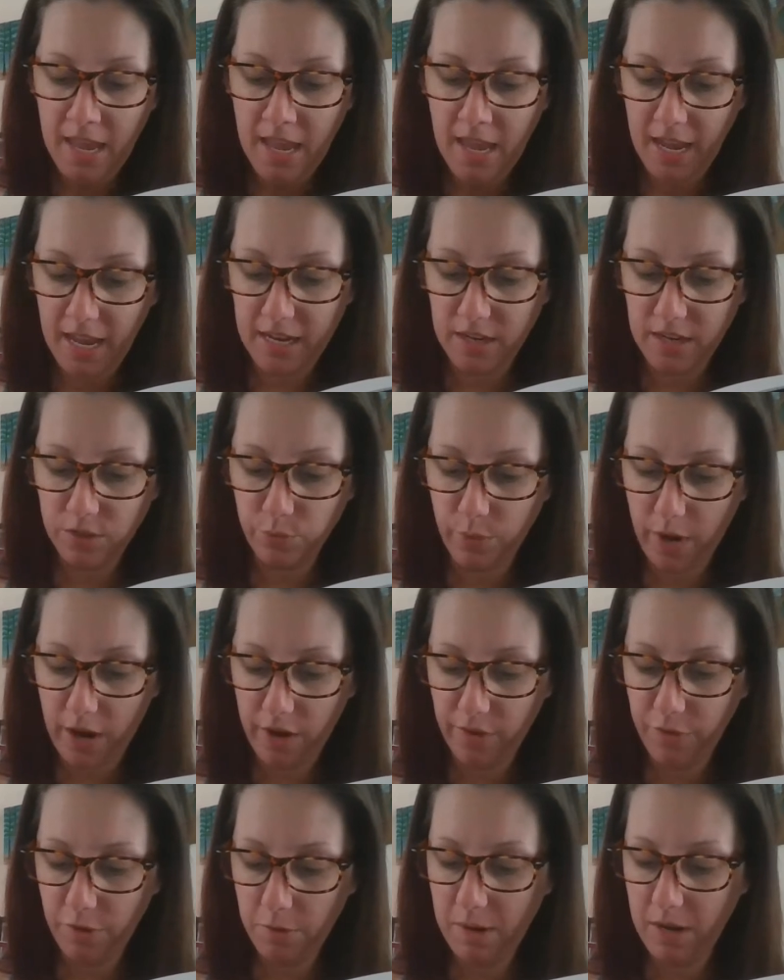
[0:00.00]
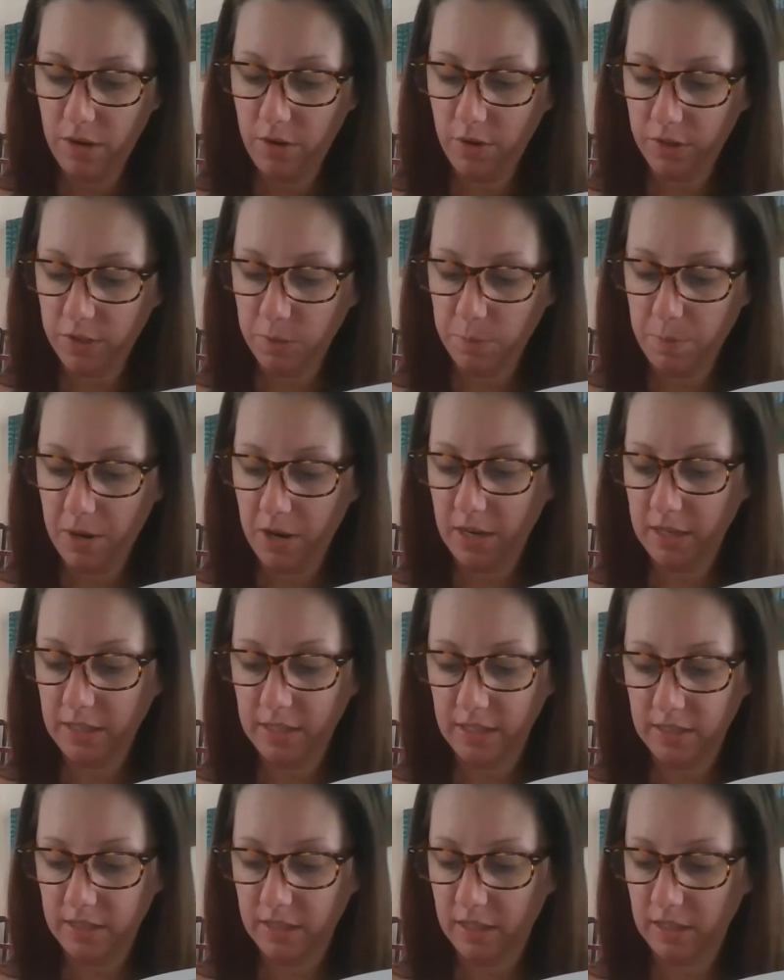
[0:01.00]
It is rare for me to experience a
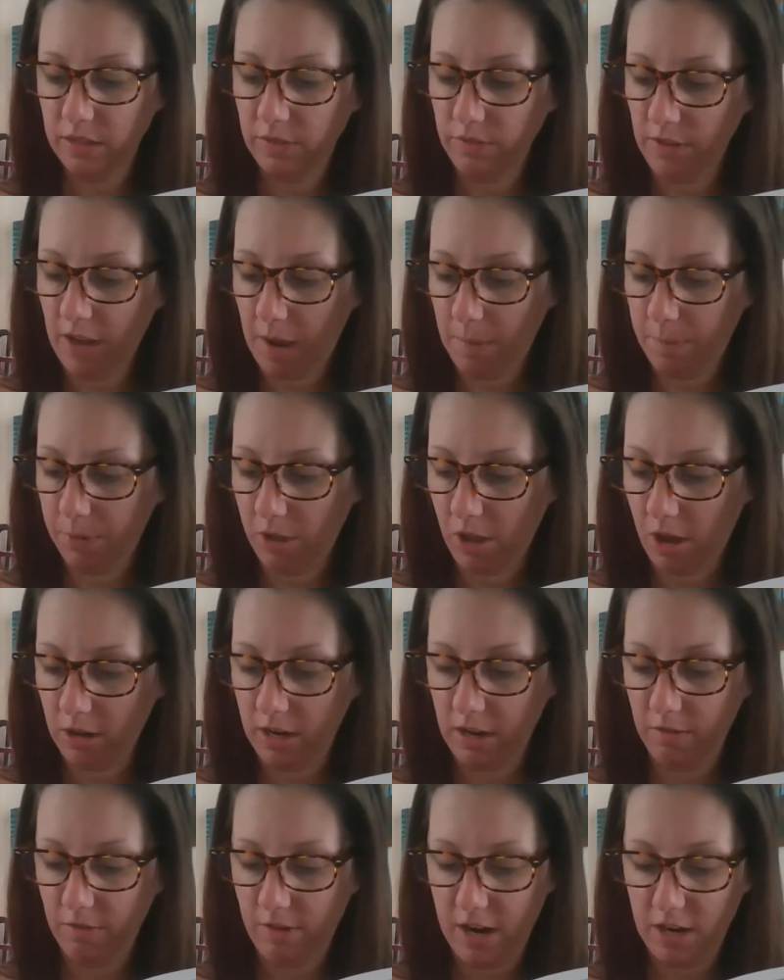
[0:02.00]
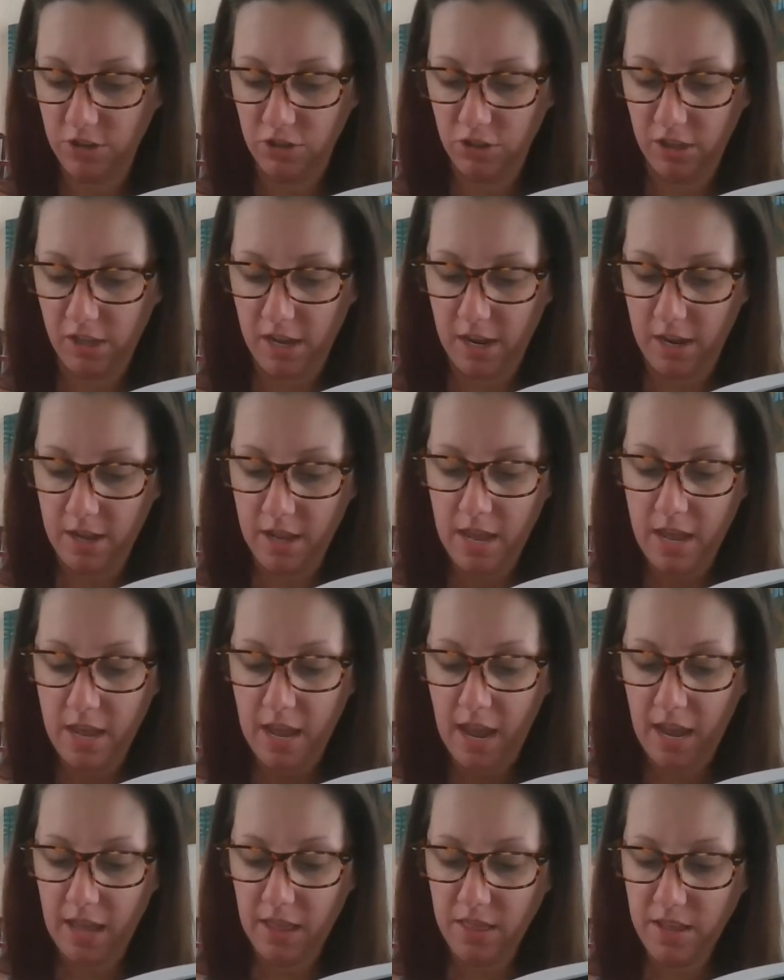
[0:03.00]
sense of not belonging racially,
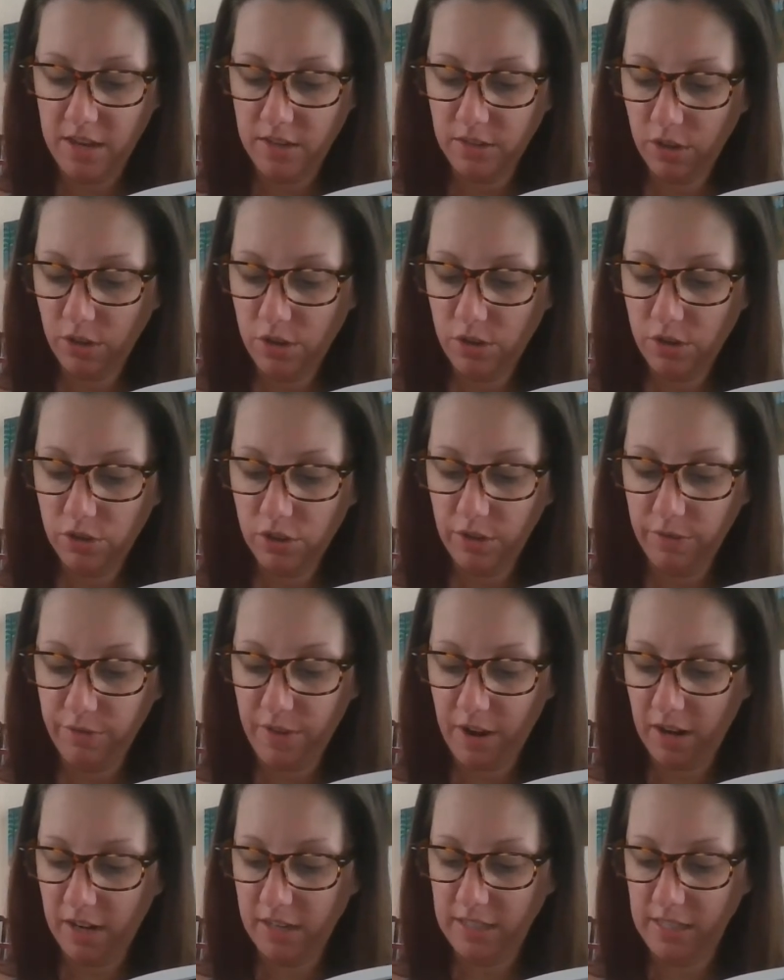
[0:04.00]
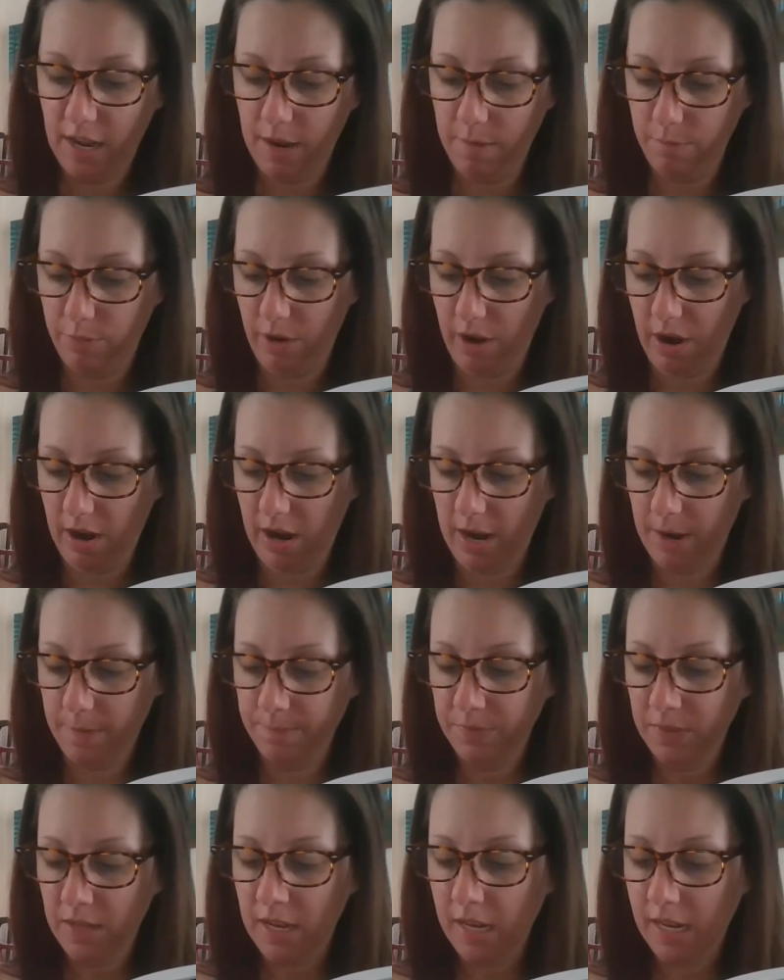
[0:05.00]
and these are usually very temporary,
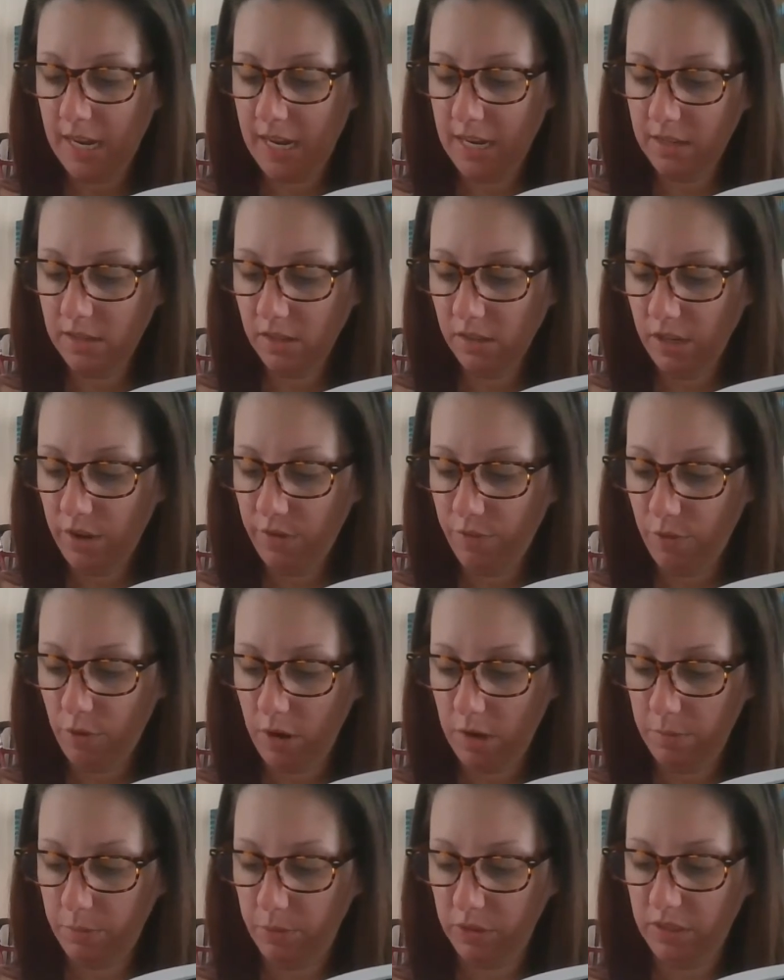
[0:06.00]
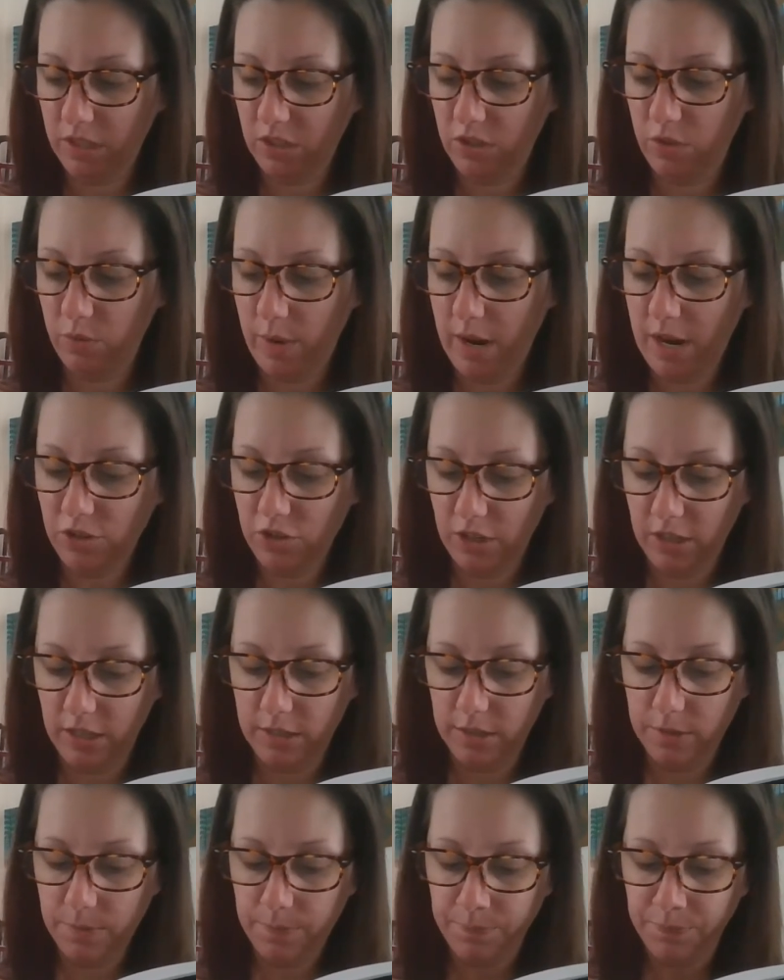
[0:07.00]
easily avoidable
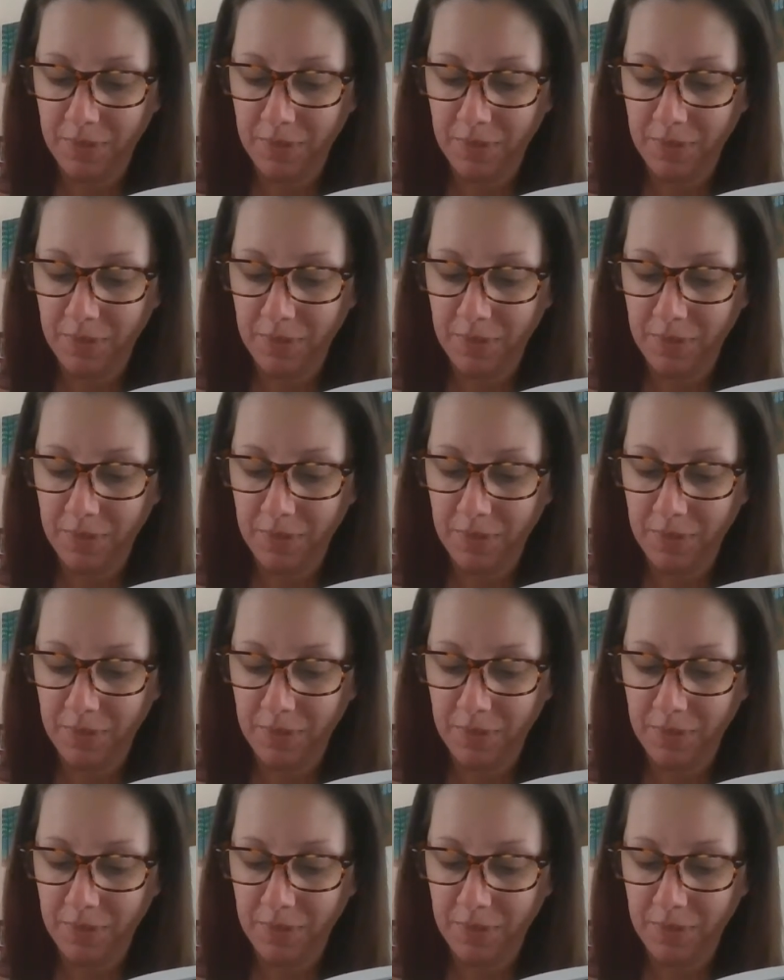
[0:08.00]
situations.